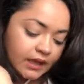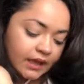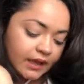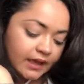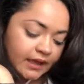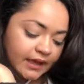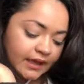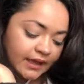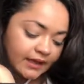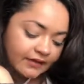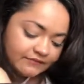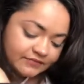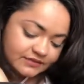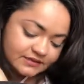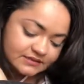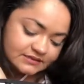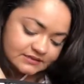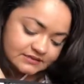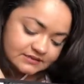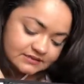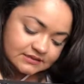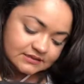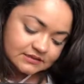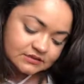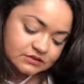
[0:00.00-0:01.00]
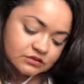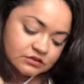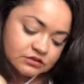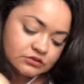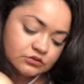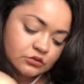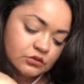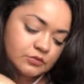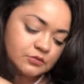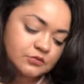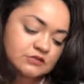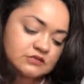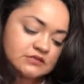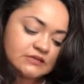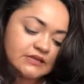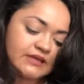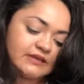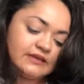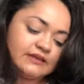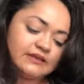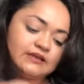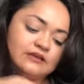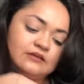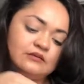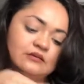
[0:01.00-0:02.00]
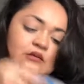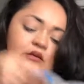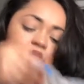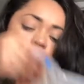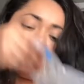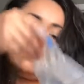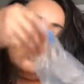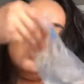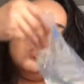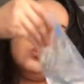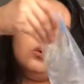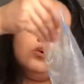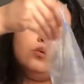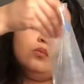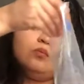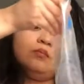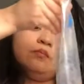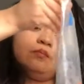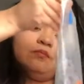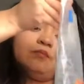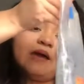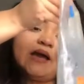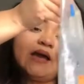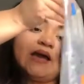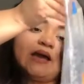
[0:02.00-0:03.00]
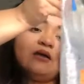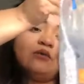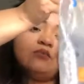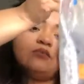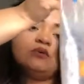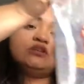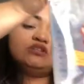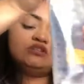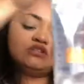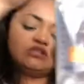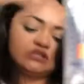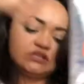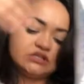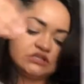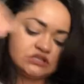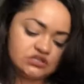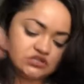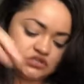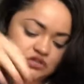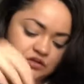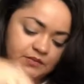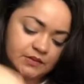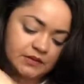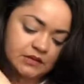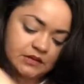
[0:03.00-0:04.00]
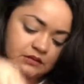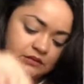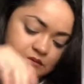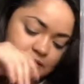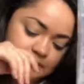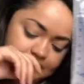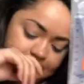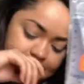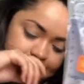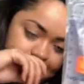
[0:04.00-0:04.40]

I have this little normal saline bag, which is dripping.